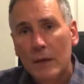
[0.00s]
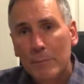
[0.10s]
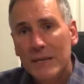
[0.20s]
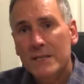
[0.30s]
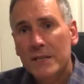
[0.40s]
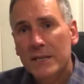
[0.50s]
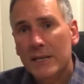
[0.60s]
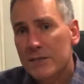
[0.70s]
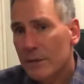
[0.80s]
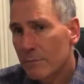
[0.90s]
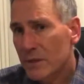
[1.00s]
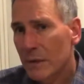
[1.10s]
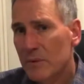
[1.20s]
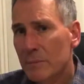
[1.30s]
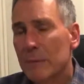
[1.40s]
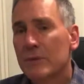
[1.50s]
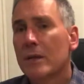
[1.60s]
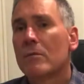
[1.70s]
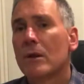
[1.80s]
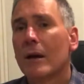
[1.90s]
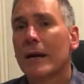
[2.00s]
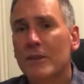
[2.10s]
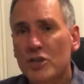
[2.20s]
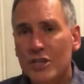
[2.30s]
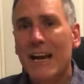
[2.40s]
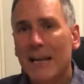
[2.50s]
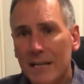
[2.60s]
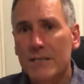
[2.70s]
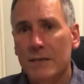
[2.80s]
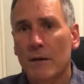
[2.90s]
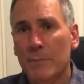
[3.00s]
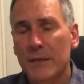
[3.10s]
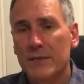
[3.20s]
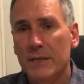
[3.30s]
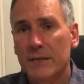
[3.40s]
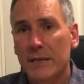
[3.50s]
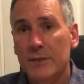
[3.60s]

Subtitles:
BCD. Sometimes people don't like the jacket style BCD.